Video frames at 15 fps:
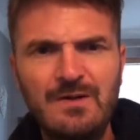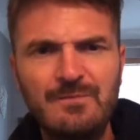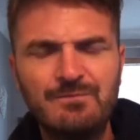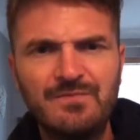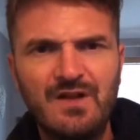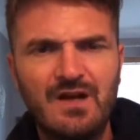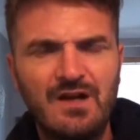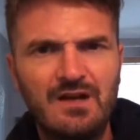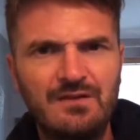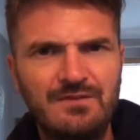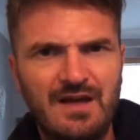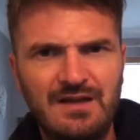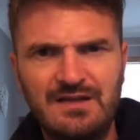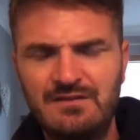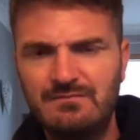
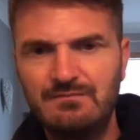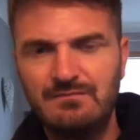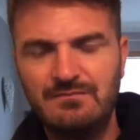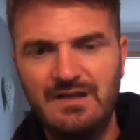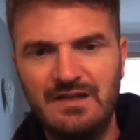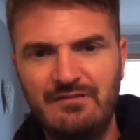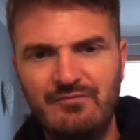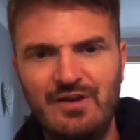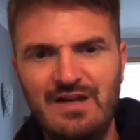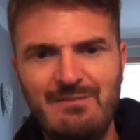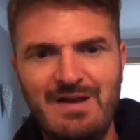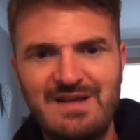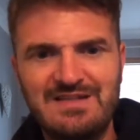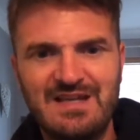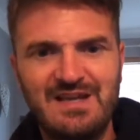That it really
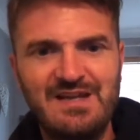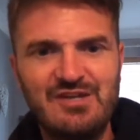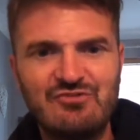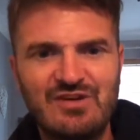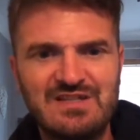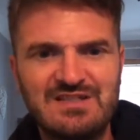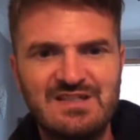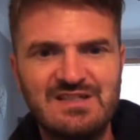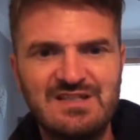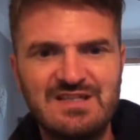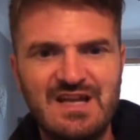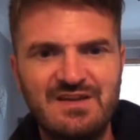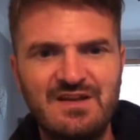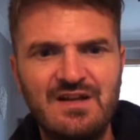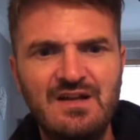makes it an interesting
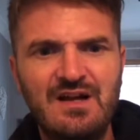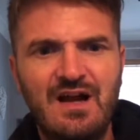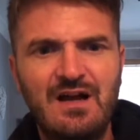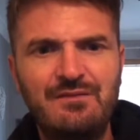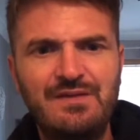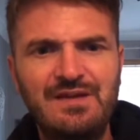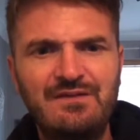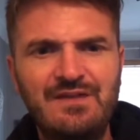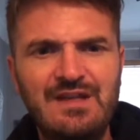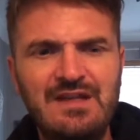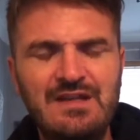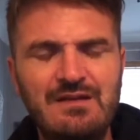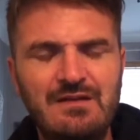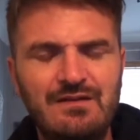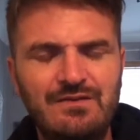scent. I think
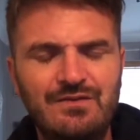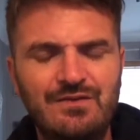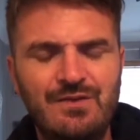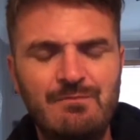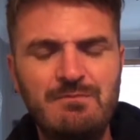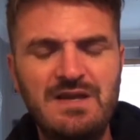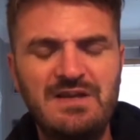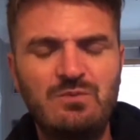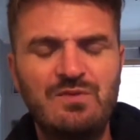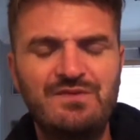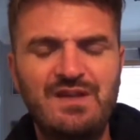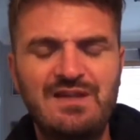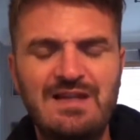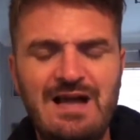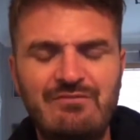the mid with the
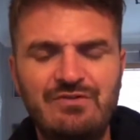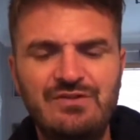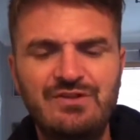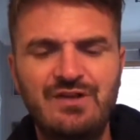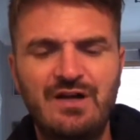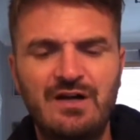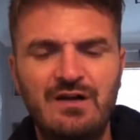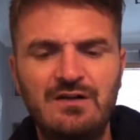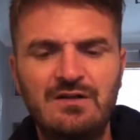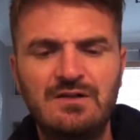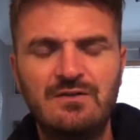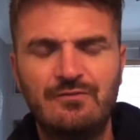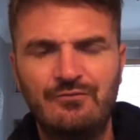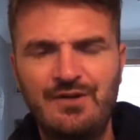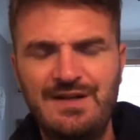lavender
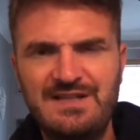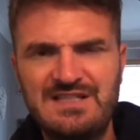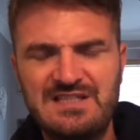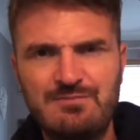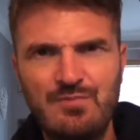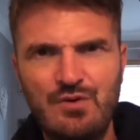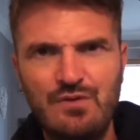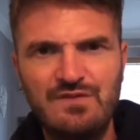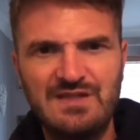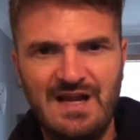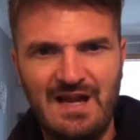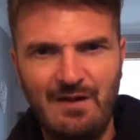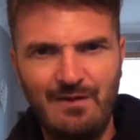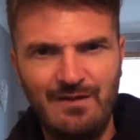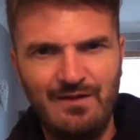really smooths it
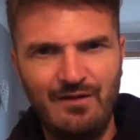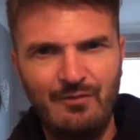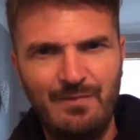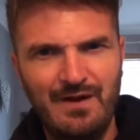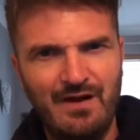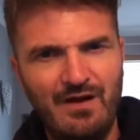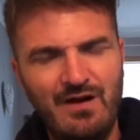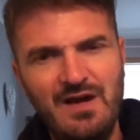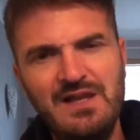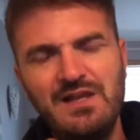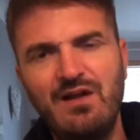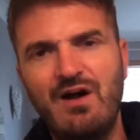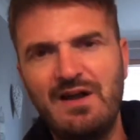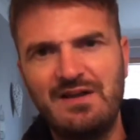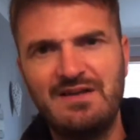out a little bit. I
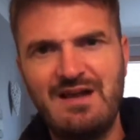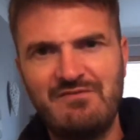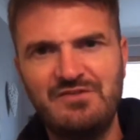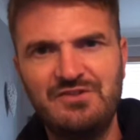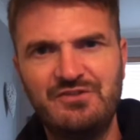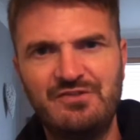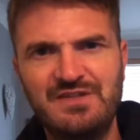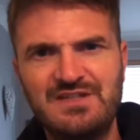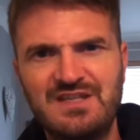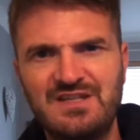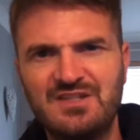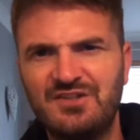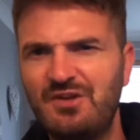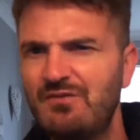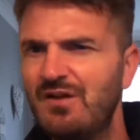like lavender in scents. I
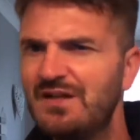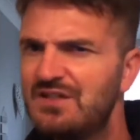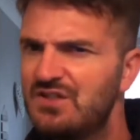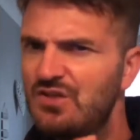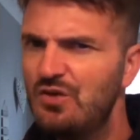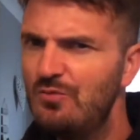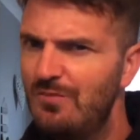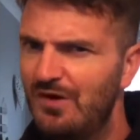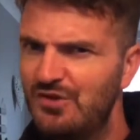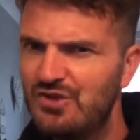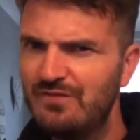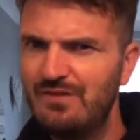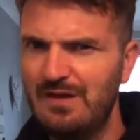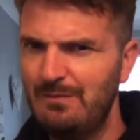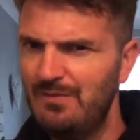don't like too much of
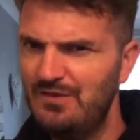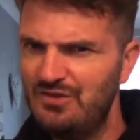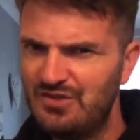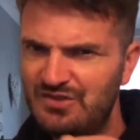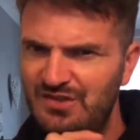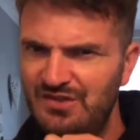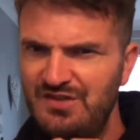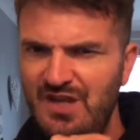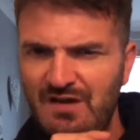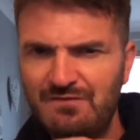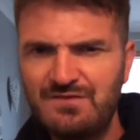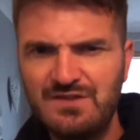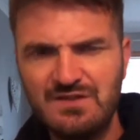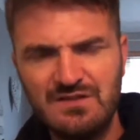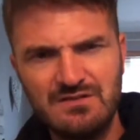it, but just enough
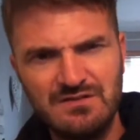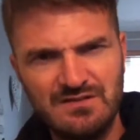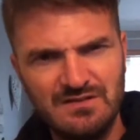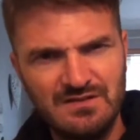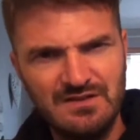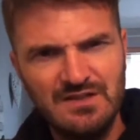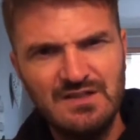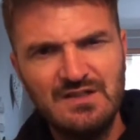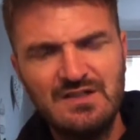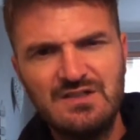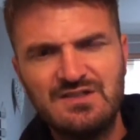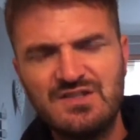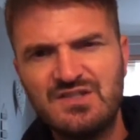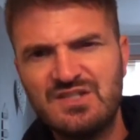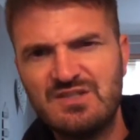to
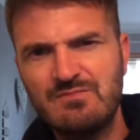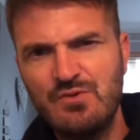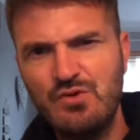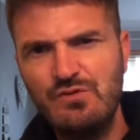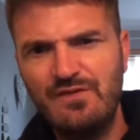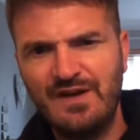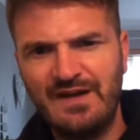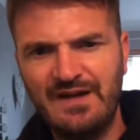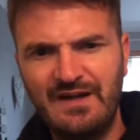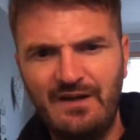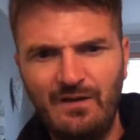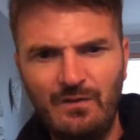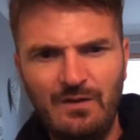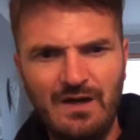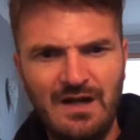smooth it
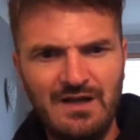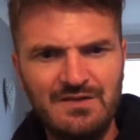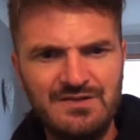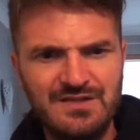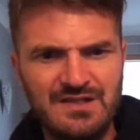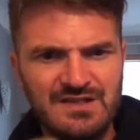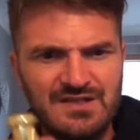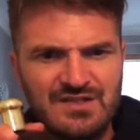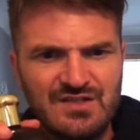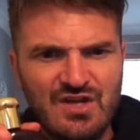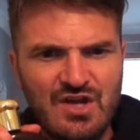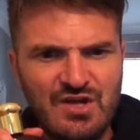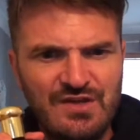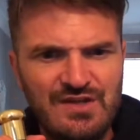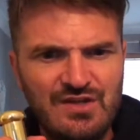out, and it's
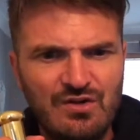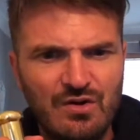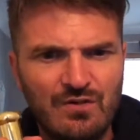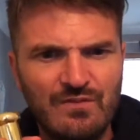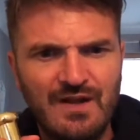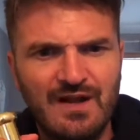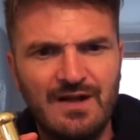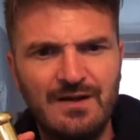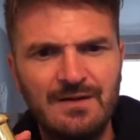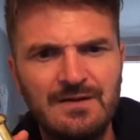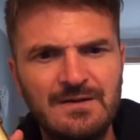certainly got that.